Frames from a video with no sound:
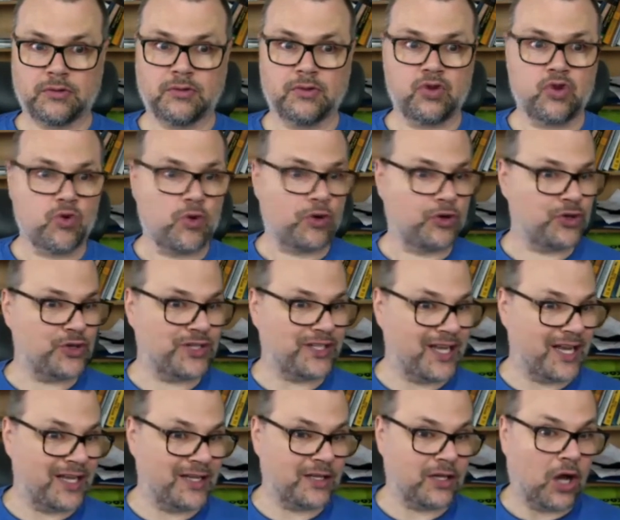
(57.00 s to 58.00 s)
You
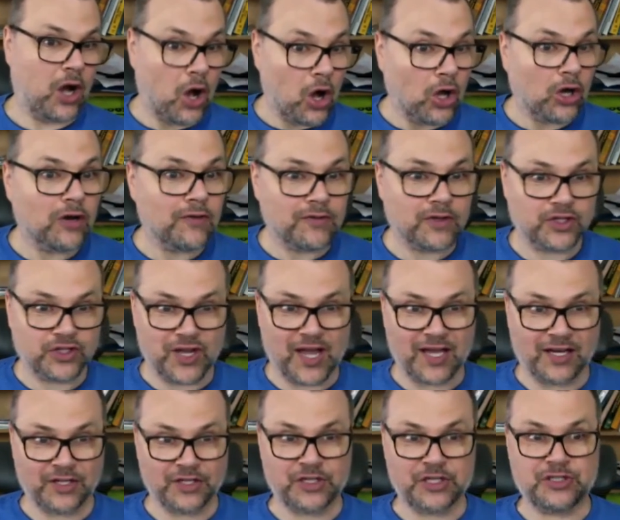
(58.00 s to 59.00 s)
understand all of the
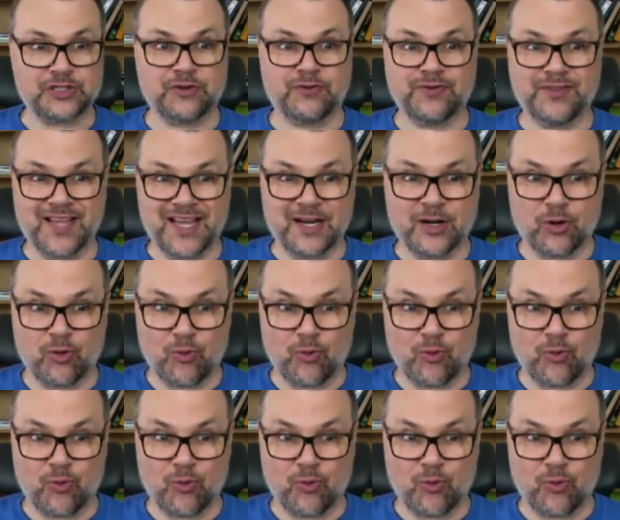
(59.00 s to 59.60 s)
challenges of data